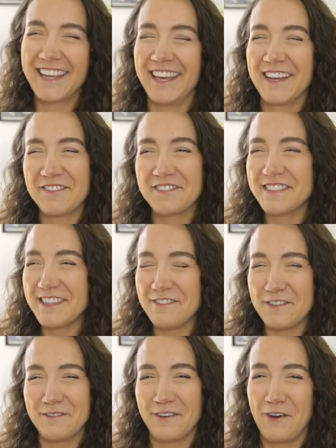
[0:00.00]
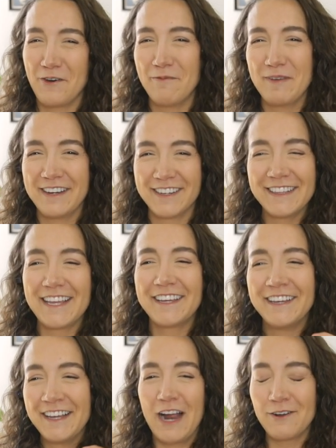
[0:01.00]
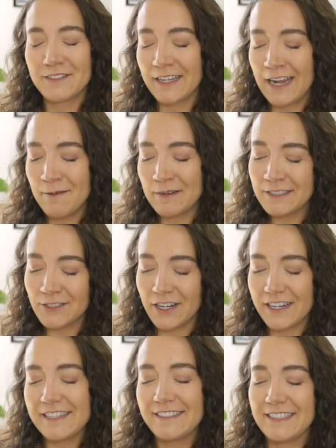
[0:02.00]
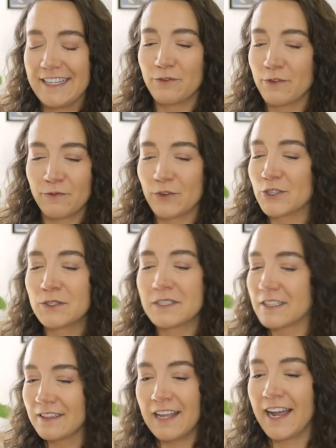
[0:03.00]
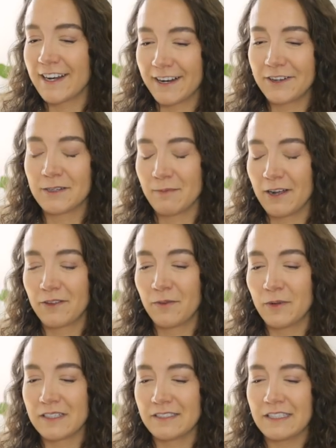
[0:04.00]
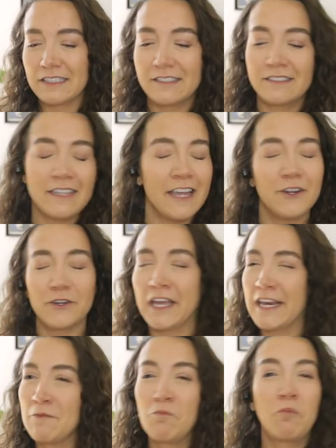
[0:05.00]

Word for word: can't believe you've opened. Like, I was like, I'm gonna start easy. The first line out of your mouth was, say you're getting